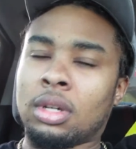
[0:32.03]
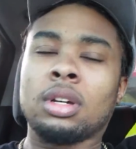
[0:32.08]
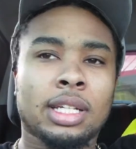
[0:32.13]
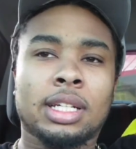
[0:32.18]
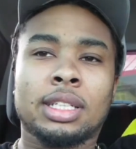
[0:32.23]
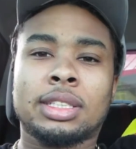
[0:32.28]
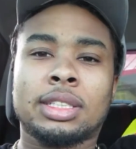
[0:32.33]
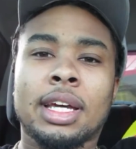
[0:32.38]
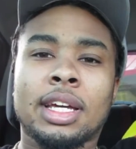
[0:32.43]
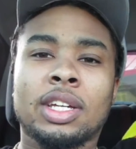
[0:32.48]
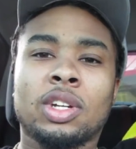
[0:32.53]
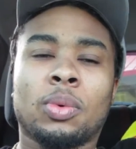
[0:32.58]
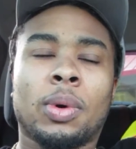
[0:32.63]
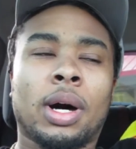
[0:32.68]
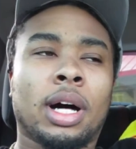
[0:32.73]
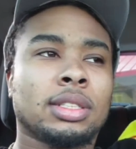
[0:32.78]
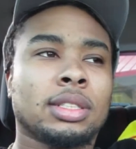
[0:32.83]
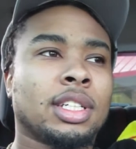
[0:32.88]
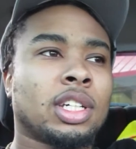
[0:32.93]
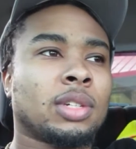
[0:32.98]
It's taking a
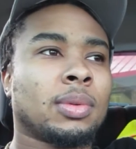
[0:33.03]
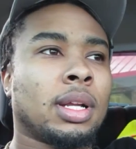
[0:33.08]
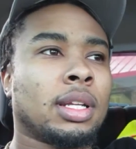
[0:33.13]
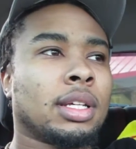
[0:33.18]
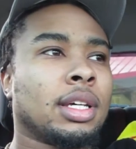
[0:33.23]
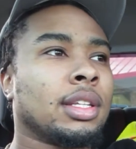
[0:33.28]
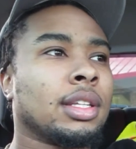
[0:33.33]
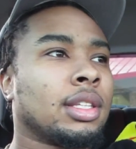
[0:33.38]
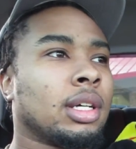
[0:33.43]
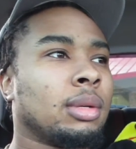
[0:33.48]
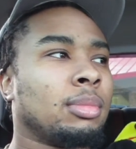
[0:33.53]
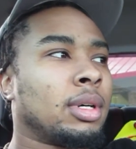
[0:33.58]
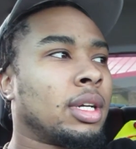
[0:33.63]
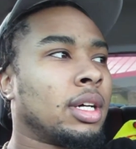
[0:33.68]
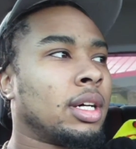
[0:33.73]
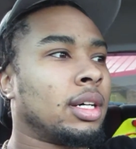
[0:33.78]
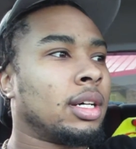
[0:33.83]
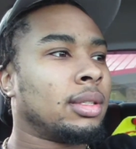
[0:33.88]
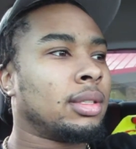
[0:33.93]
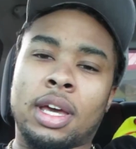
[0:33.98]
while. It's taking a while to get there,
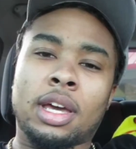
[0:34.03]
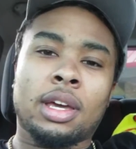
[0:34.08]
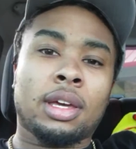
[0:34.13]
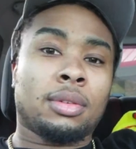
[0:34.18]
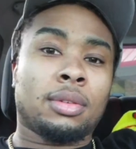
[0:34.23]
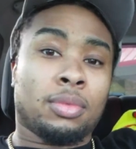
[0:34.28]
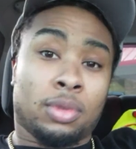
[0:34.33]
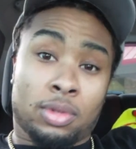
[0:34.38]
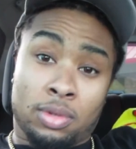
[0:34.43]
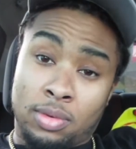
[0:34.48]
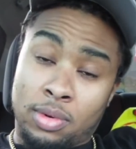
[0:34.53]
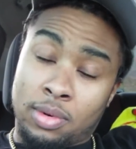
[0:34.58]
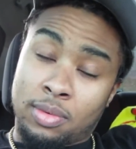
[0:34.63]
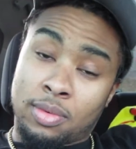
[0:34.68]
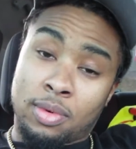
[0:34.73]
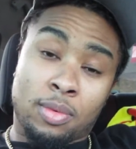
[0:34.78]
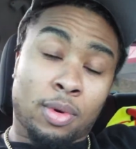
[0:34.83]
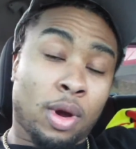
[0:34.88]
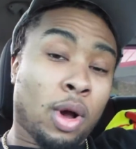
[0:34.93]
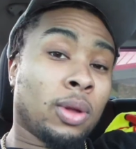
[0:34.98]
but hey, we're
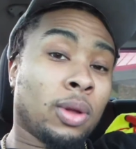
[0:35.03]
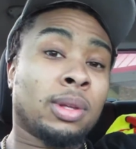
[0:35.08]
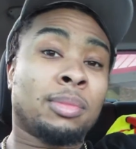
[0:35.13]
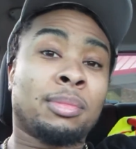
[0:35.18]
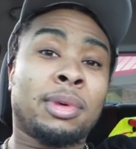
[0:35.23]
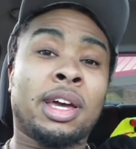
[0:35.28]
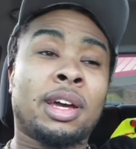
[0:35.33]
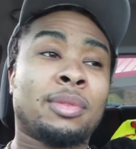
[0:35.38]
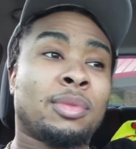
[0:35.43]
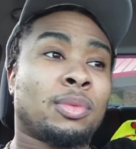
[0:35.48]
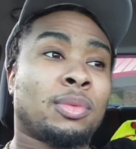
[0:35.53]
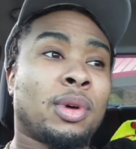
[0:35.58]
rolling, man. We're